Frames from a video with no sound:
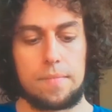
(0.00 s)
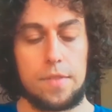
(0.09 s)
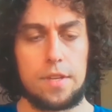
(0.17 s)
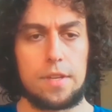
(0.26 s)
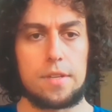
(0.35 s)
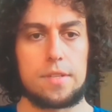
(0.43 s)

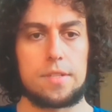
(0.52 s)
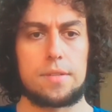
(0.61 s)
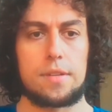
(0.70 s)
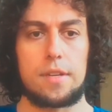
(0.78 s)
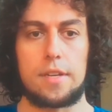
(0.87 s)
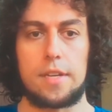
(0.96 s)
thinkers.
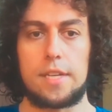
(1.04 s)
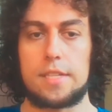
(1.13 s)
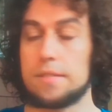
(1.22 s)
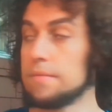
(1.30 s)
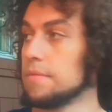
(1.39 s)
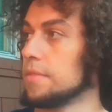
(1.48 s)
I
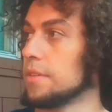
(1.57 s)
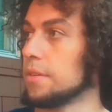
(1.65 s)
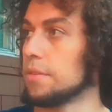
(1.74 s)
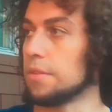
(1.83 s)
guess, the